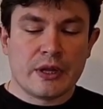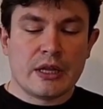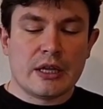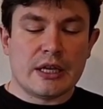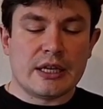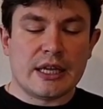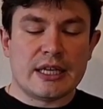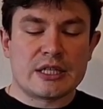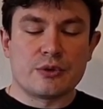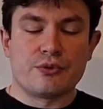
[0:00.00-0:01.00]
In
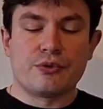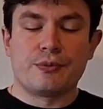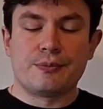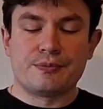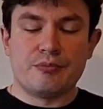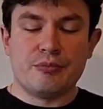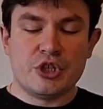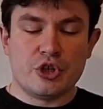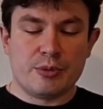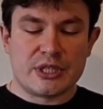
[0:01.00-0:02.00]
case of
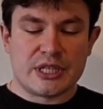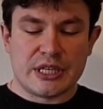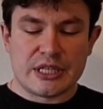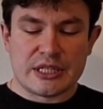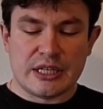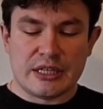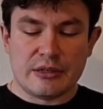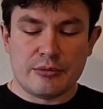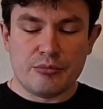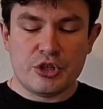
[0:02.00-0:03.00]
bishop e6, then
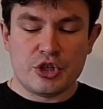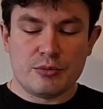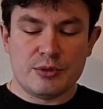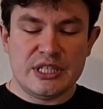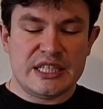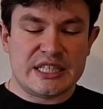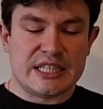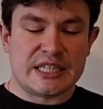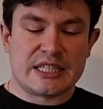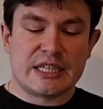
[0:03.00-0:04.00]
bishop
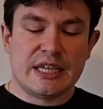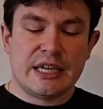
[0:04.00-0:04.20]
d6